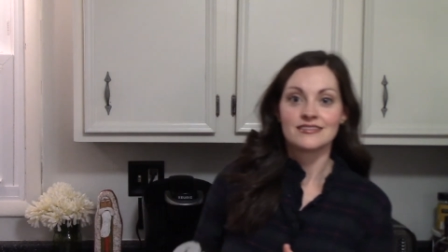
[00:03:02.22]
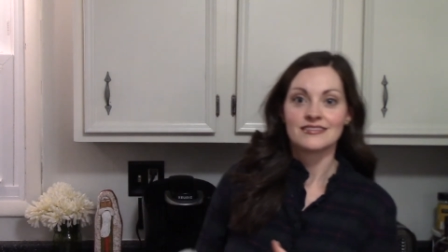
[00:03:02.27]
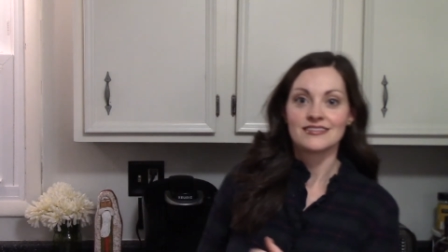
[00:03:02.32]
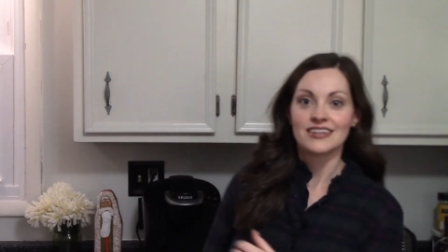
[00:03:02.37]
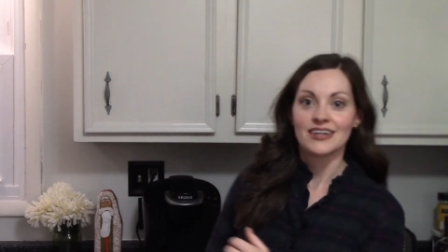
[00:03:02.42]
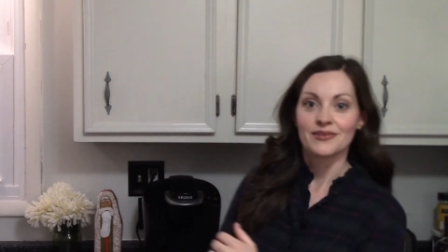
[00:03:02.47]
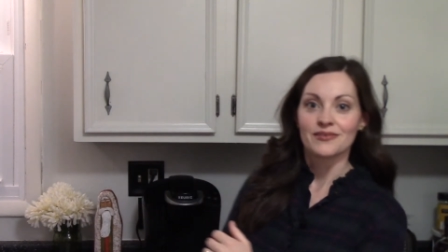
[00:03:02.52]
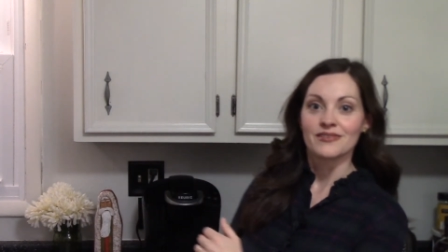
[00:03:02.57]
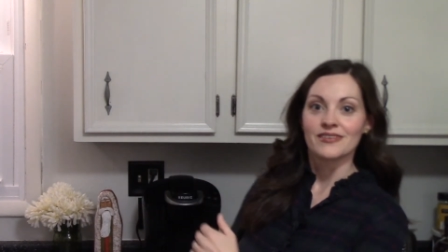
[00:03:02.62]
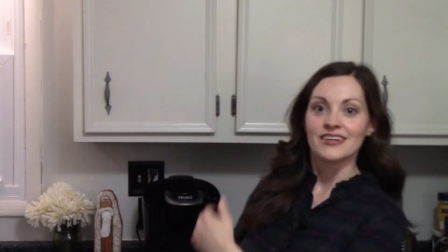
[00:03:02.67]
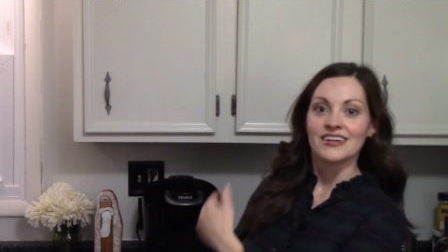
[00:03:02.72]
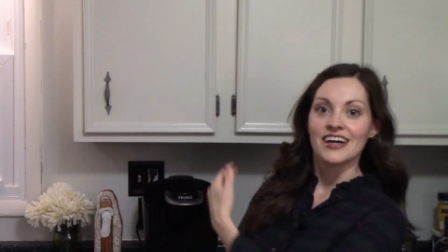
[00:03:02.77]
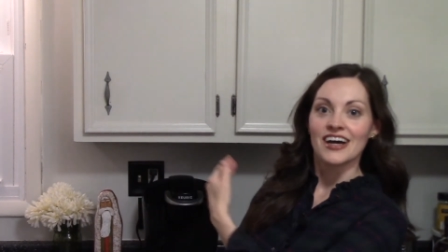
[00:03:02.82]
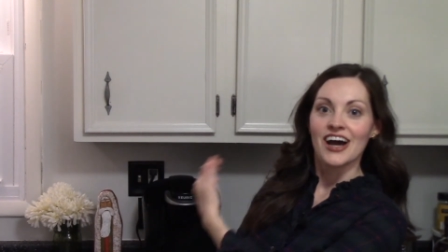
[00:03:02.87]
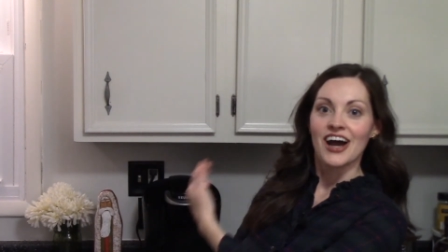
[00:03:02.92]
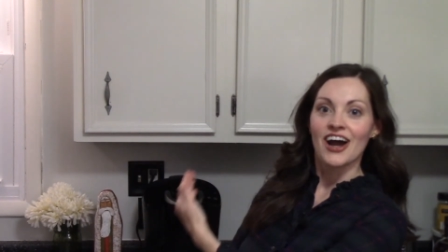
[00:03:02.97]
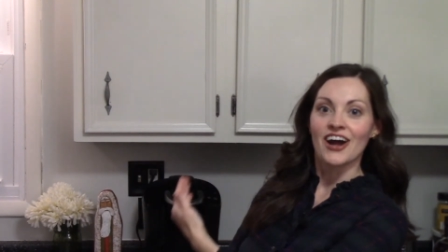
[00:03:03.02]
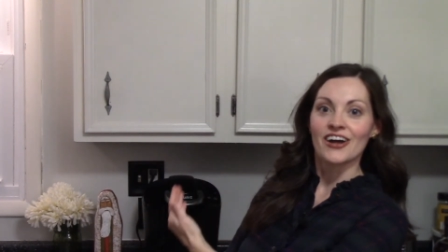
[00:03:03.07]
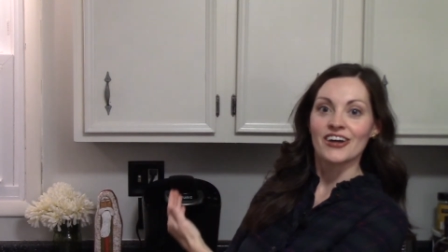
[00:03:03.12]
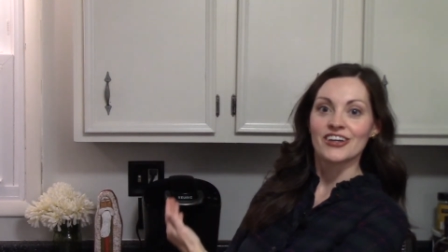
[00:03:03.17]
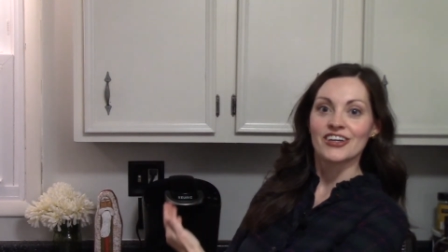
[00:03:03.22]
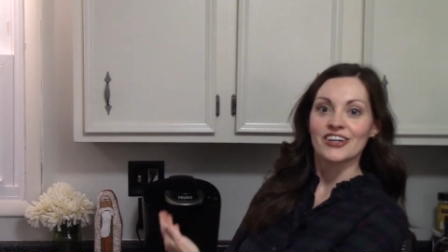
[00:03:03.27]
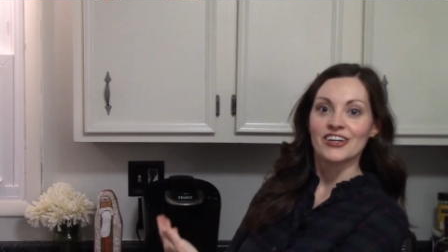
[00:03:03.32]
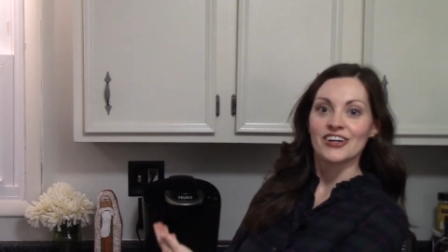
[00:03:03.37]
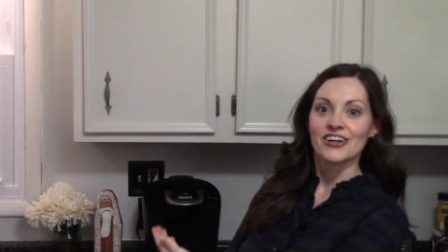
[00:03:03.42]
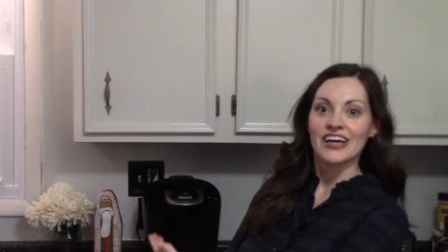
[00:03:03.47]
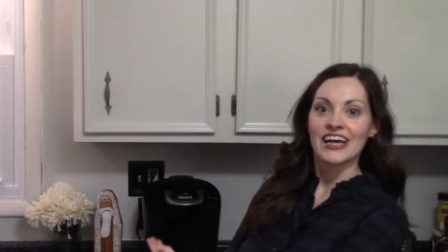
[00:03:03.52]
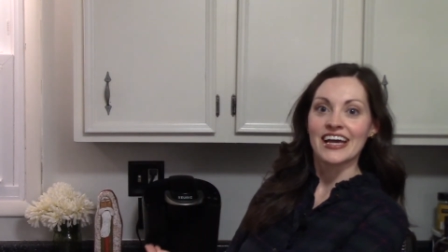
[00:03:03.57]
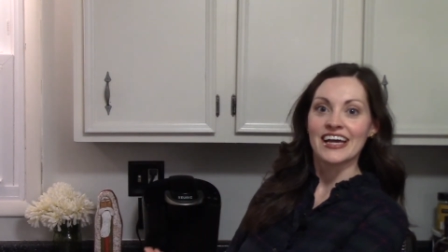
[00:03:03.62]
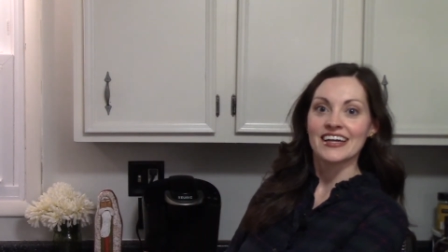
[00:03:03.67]
our
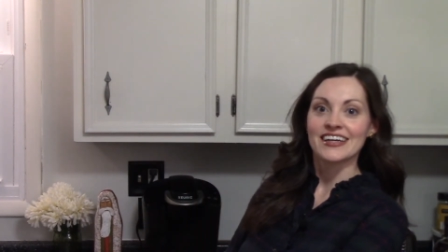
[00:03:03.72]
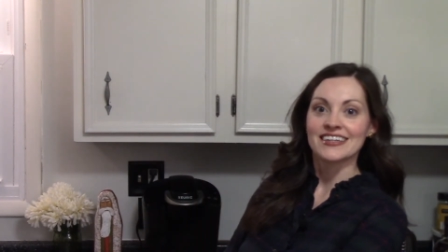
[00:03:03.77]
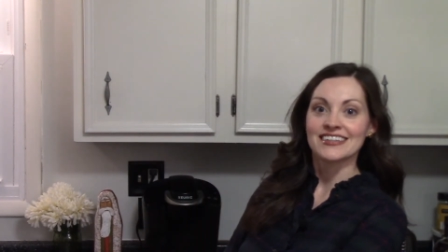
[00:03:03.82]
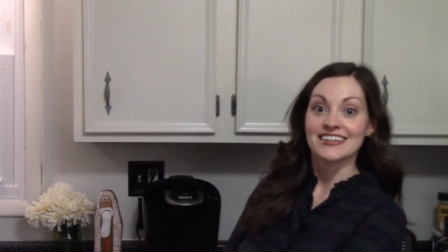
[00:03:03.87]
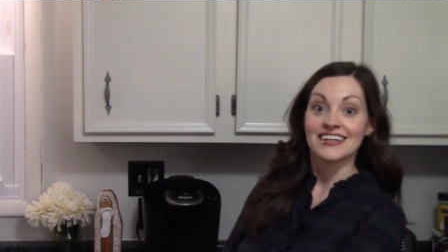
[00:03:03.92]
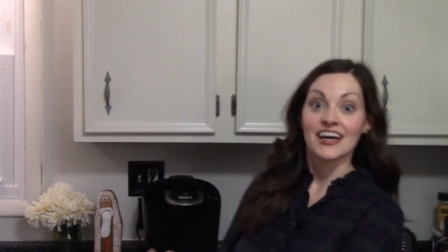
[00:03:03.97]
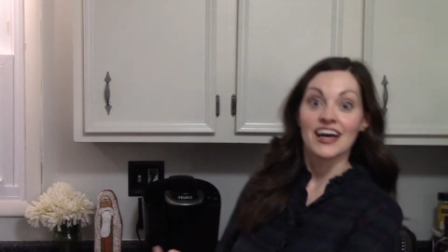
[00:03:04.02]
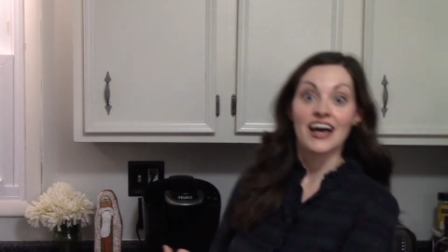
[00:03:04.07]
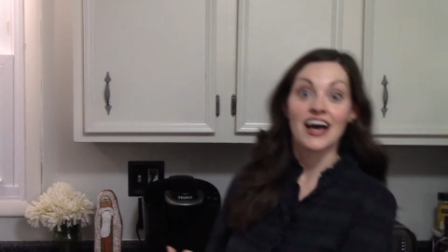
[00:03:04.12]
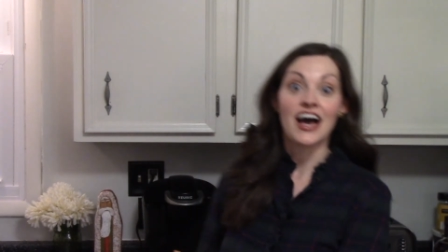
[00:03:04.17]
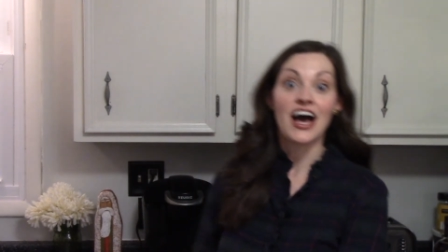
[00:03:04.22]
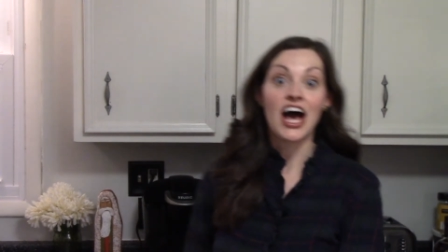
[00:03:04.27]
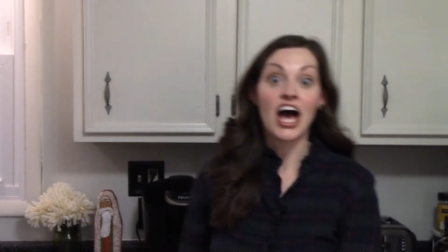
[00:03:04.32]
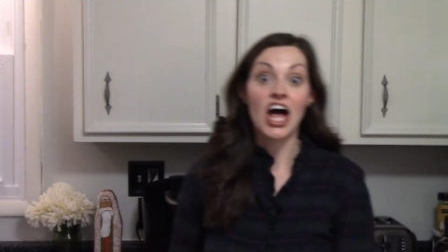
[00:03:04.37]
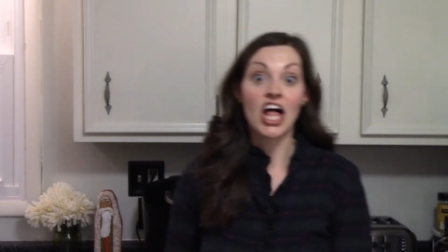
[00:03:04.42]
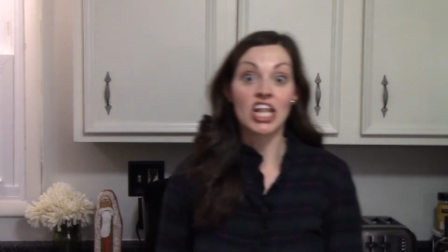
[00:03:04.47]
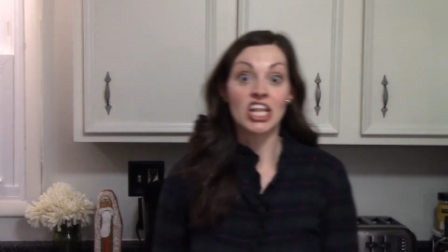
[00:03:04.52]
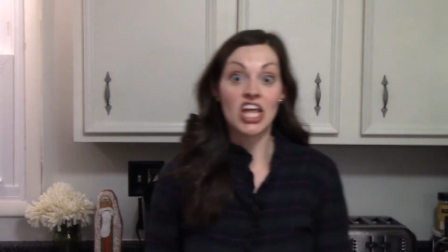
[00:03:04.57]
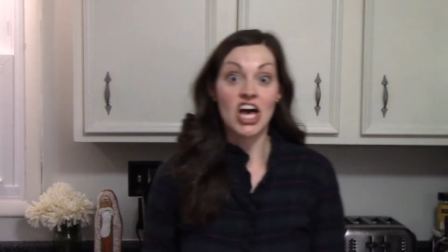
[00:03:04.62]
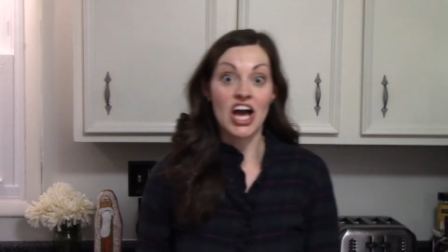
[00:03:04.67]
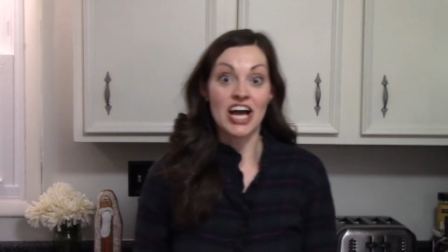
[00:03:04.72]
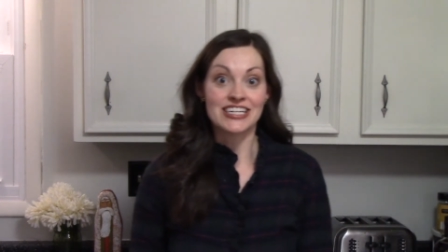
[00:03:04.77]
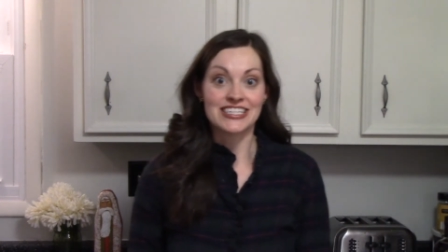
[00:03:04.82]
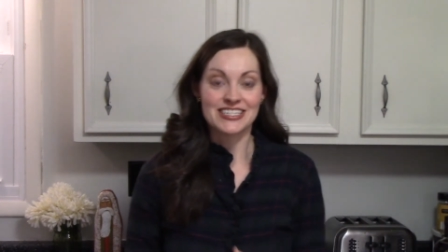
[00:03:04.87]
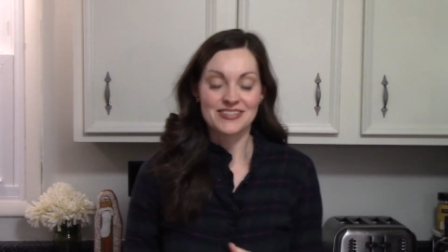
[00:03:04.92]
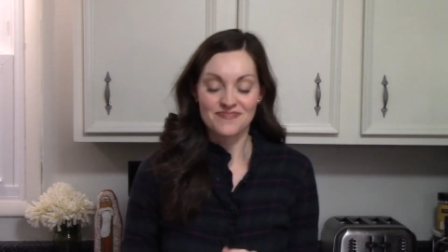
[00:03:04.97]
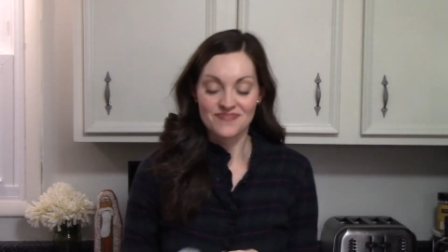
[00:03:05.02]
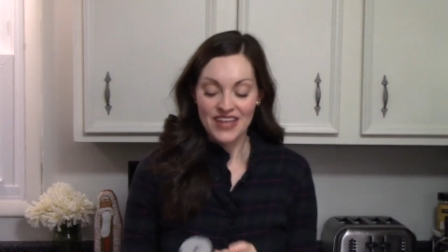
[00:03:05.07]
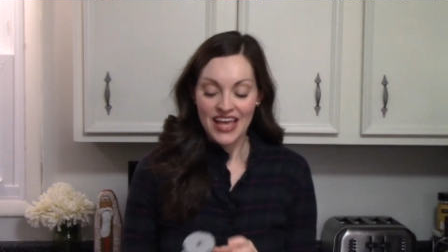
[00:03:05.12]
Keurig a lot.